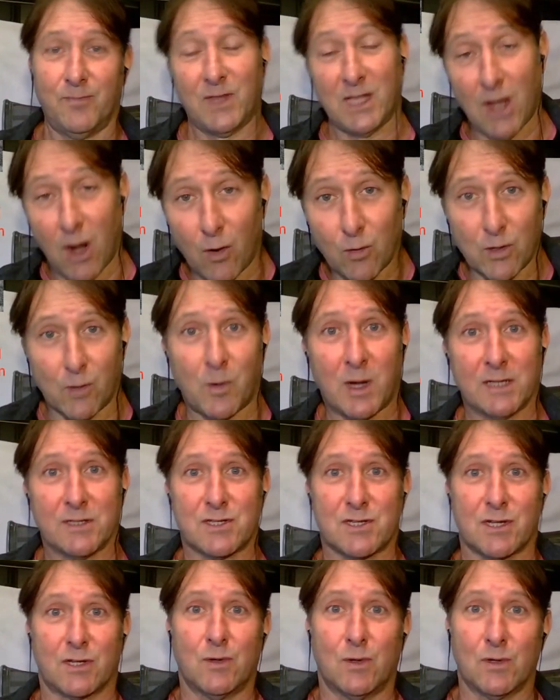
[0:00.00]
the older
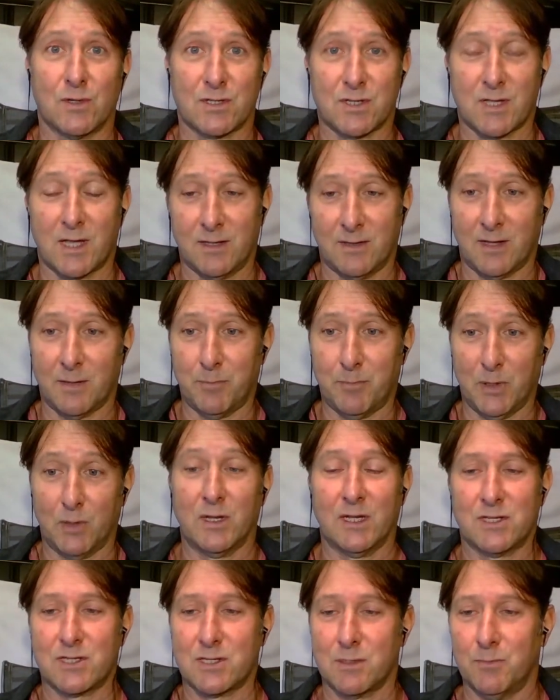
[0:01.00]
ones, of course, they're
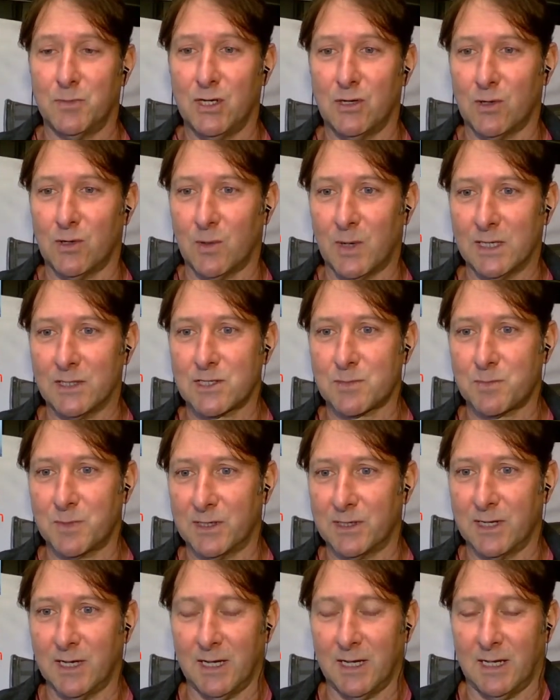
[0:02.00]
building some newer ones,
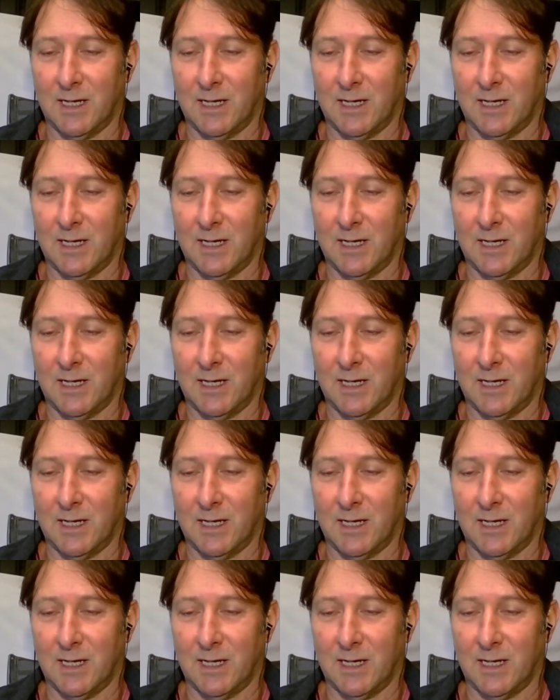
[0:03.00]
but